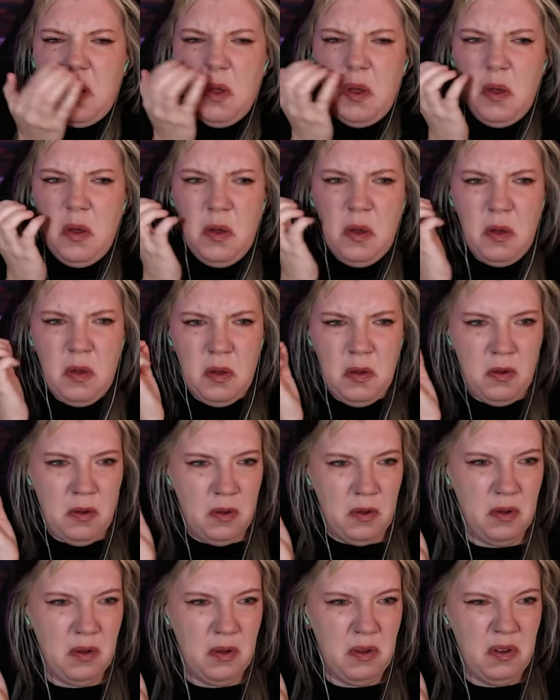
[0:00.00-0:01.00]

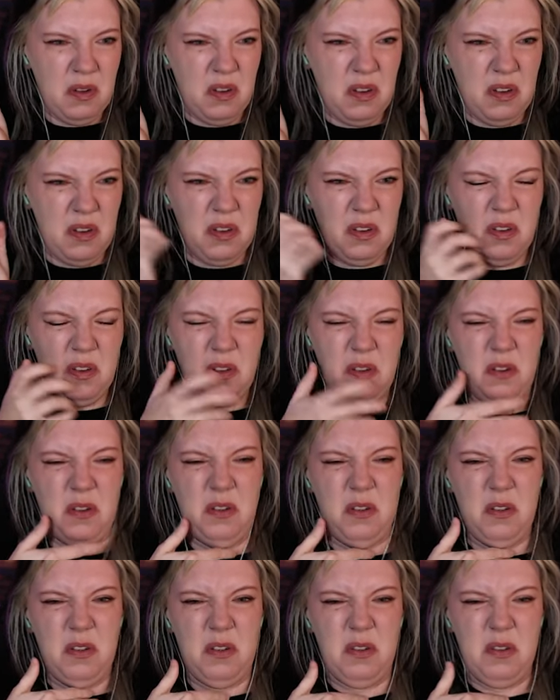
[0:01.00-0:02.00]

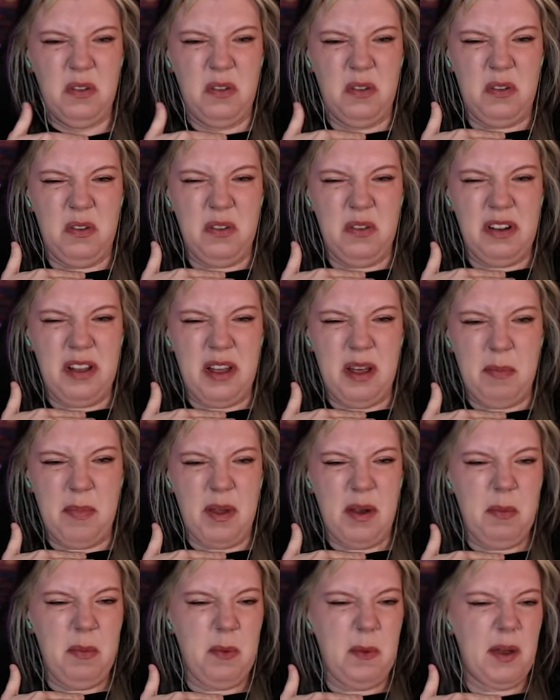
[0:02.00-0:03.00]
Oh! Not
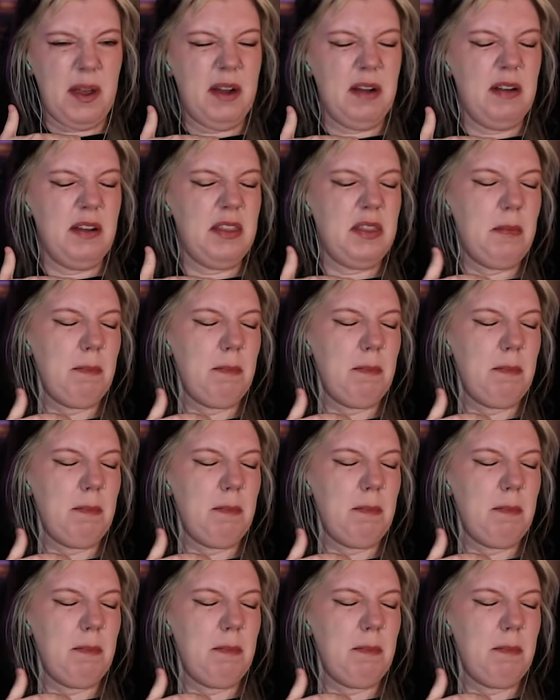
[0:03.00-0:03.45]
barbed wire in the